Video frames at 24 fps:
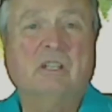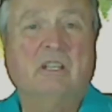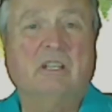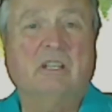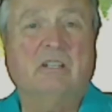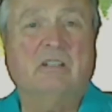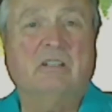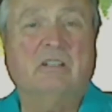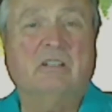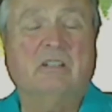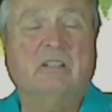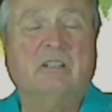
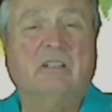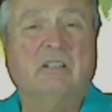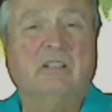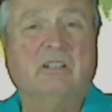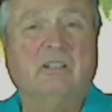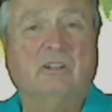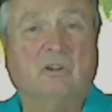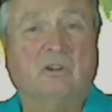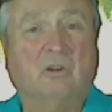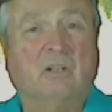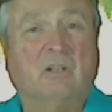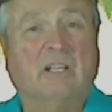in
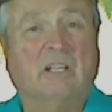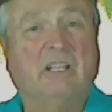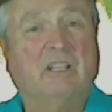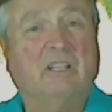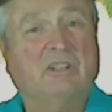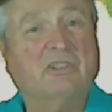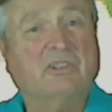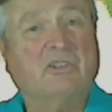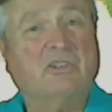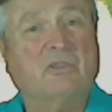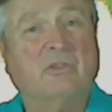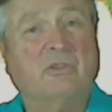the early
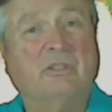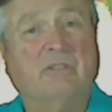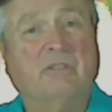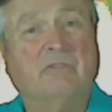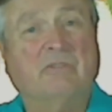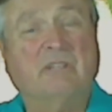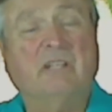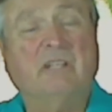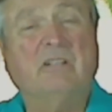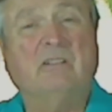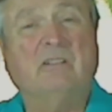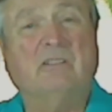history
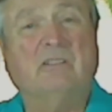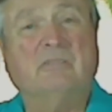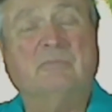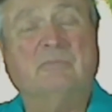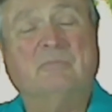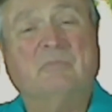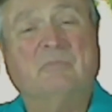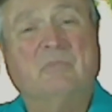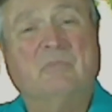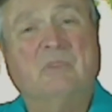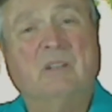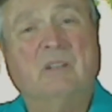of England
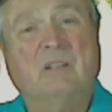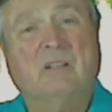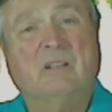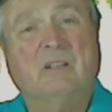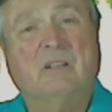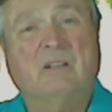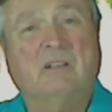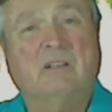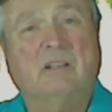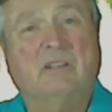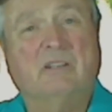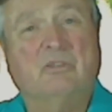
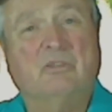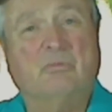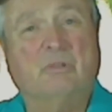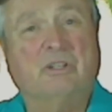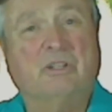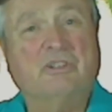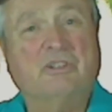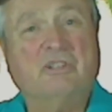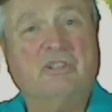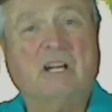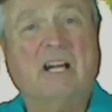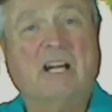and the
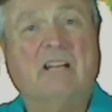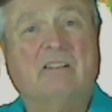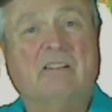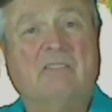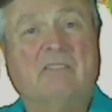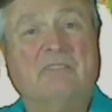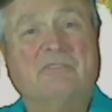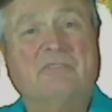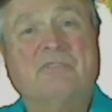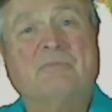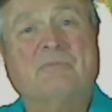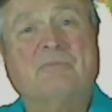British
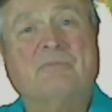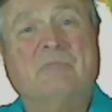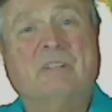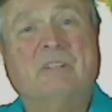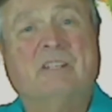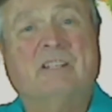Isles.